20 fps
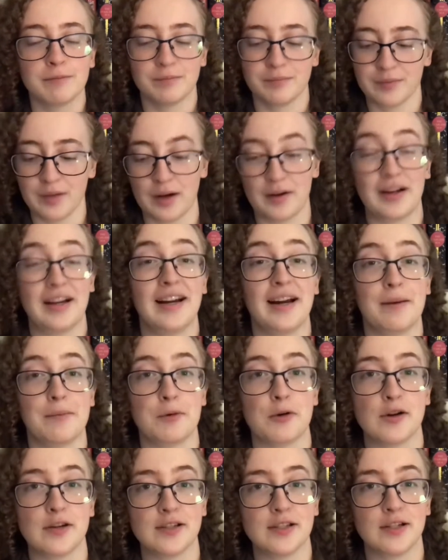All right, I'm
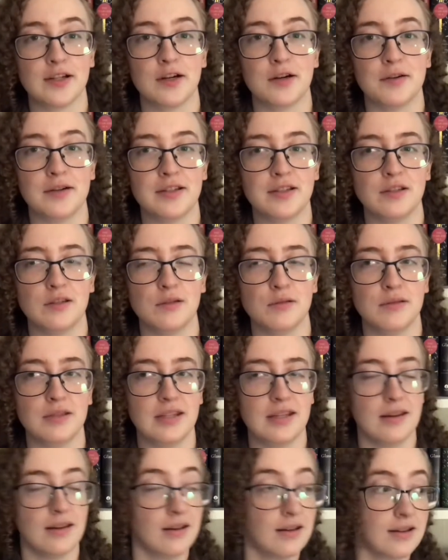going to go into
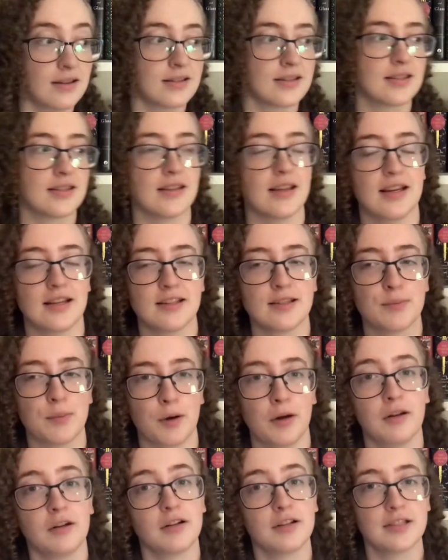the slight
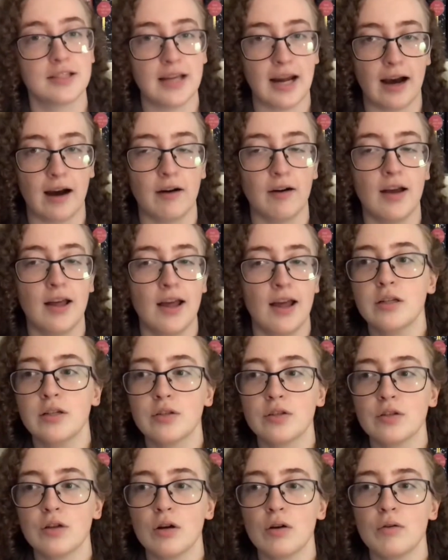spoilers now.
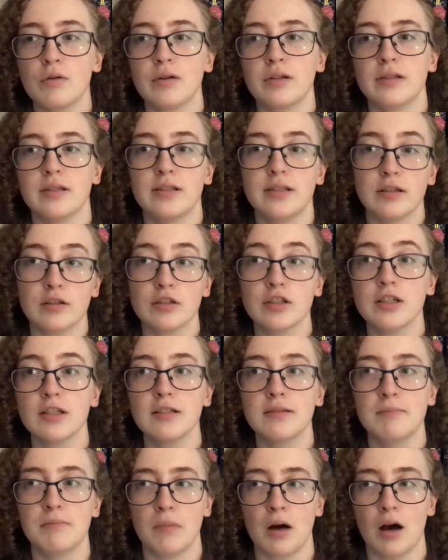So Saoirse's
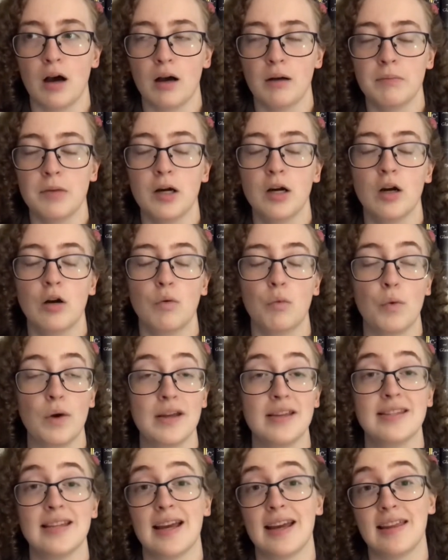mom
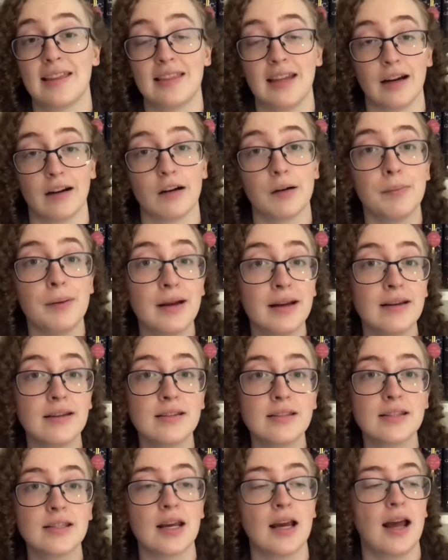was a
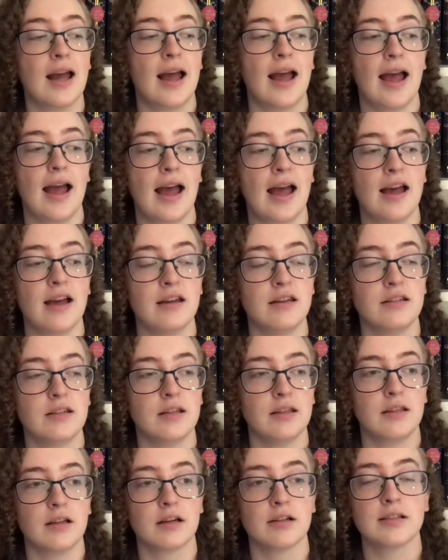therapist, and
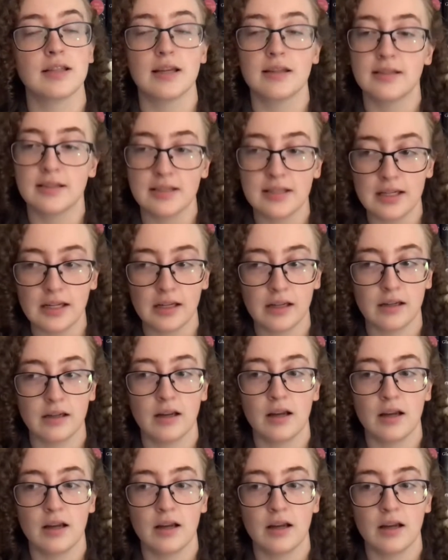there's a scene